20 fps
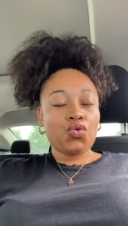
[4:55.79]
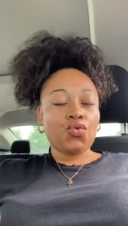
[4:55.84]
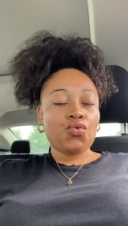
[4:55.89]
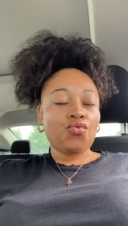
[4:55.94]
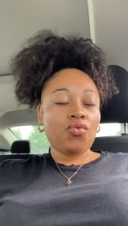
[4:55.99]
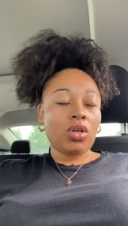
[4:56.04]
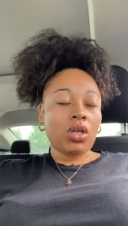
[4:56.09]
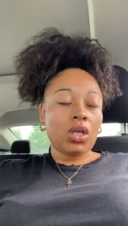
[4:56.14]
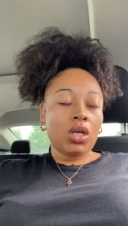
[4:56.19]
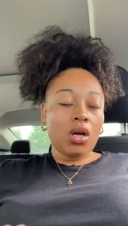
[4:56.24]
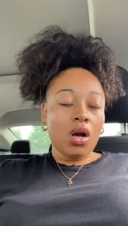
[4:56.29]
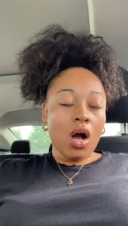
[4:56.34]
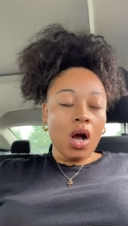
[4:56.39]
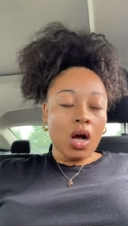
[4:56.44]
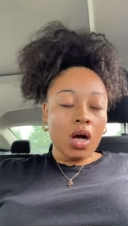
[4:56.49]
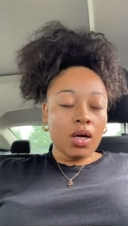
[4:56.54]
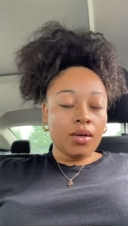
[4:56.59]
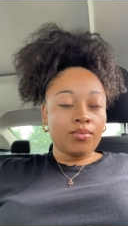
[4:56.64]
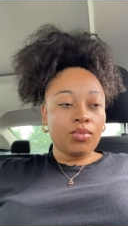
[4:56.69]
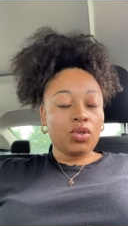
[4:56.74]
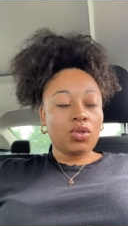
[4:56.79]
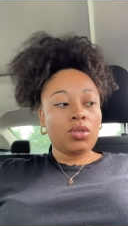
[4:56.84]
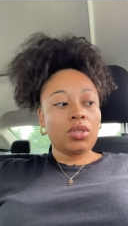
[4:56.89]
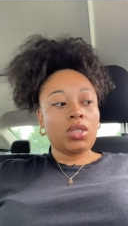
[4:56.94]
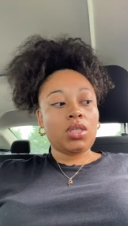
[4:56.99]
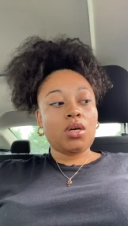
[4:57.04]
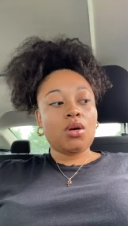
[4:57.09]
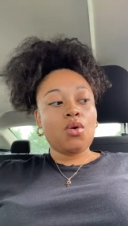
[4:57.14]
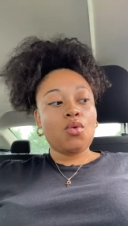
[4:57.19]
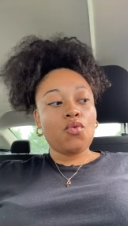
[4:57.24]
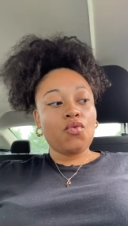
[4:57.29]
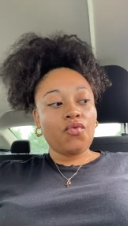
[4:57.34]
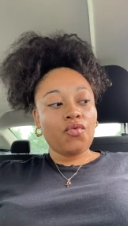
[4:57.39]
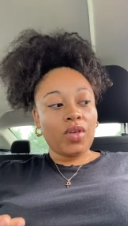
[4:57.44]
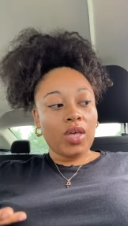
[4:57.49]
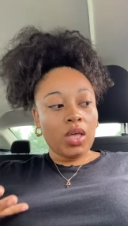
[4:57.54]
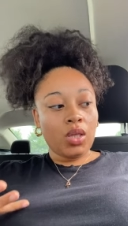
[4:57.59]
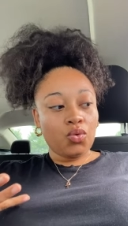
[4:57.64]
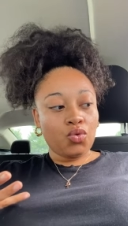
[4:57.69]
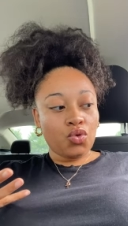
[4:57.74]
to really calm yourself
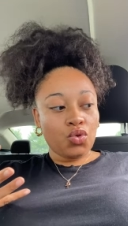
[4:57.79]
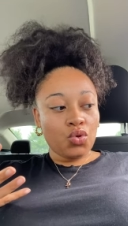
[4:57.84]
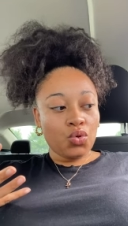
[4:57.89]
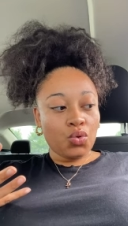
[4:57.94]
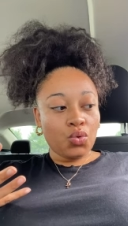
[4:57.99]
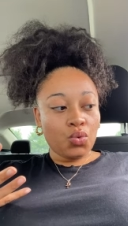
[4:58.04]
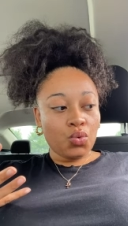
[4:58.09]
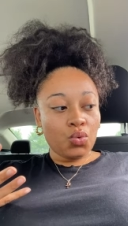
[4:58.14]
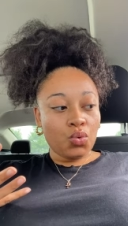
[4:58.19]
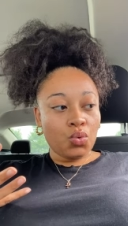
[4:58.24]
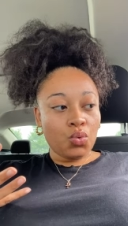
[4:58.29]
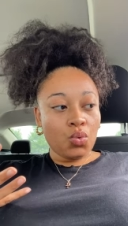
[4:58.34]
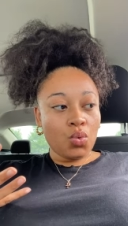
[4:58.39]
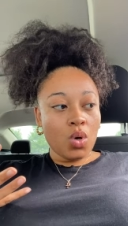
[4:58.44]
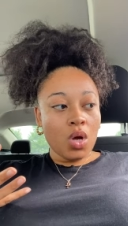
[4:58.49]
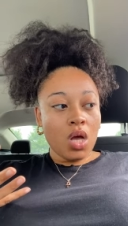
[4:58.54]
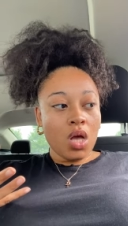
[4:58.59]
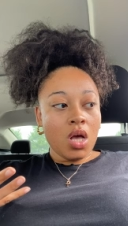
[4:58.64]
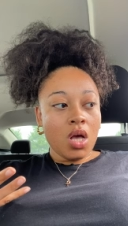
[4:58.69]
and to